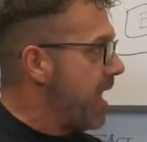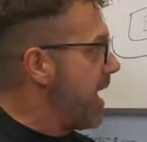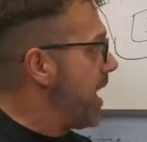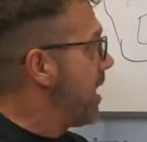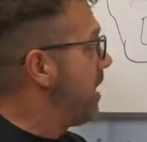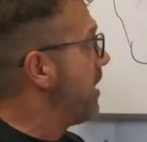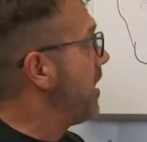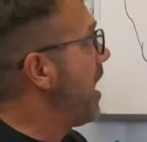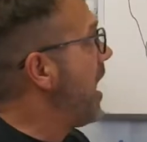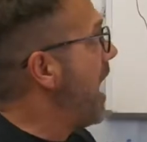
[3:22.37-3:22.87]

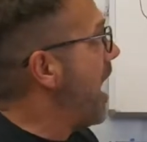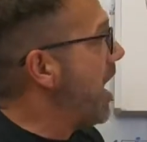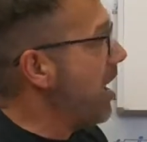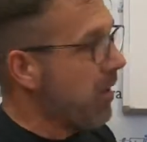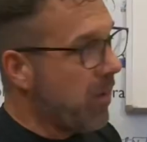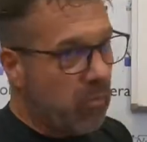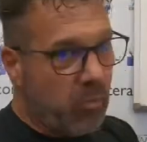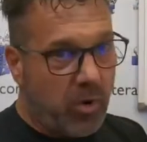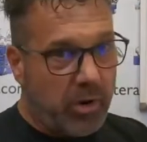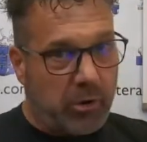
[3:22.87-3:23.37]
And I
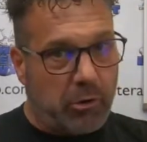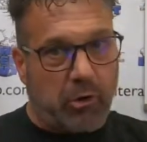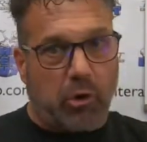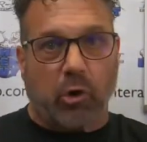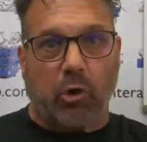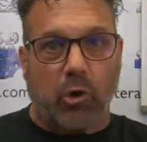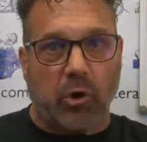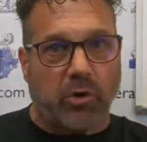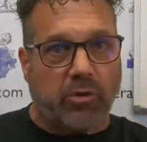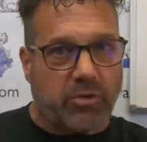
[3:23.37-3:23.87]
want to
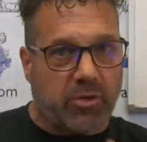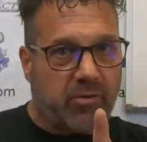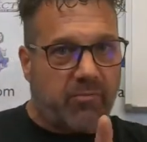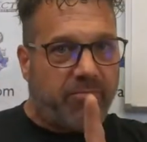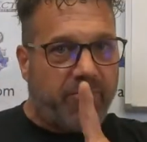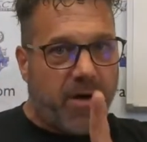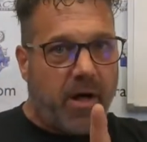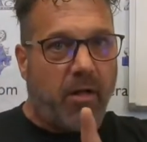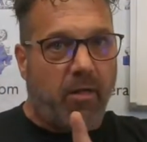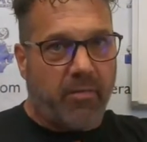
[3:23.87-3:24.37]
encourage you to
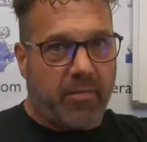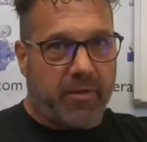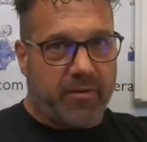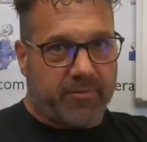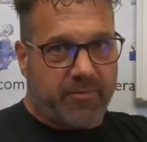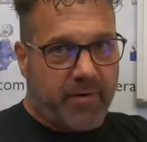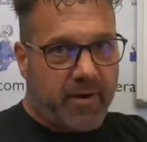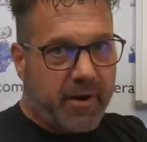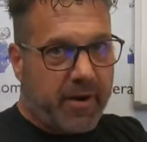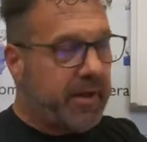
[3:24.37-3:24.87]
follow this
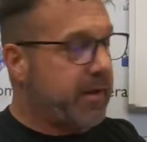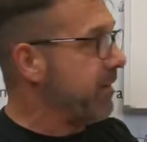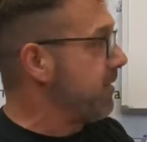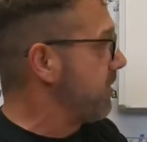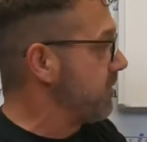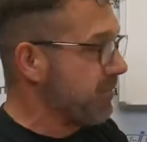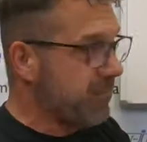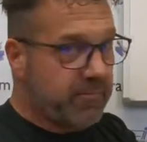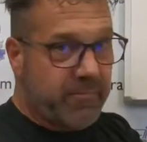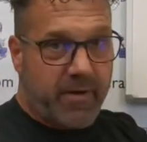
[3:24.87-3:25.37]
very,
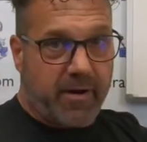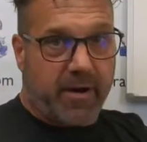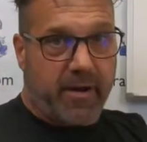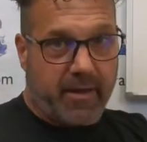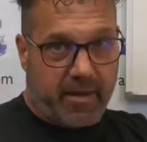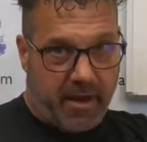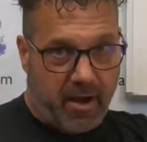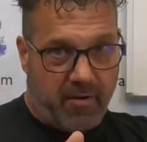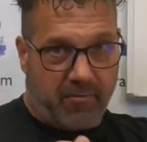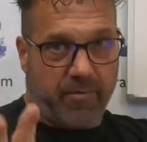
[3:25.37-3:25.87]
very
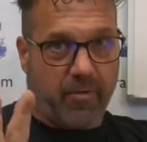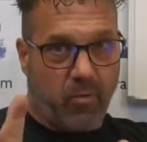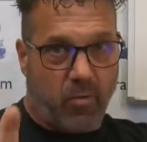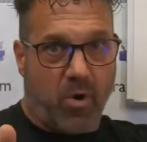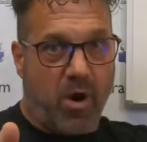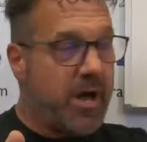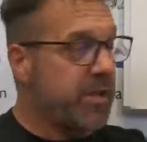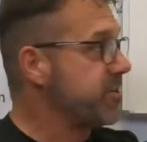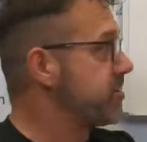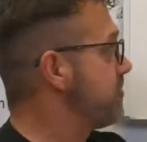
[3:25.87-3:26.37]
carefully.
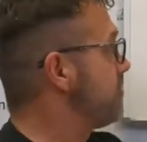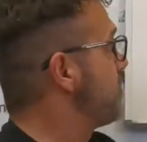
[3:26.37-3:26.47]
Watch.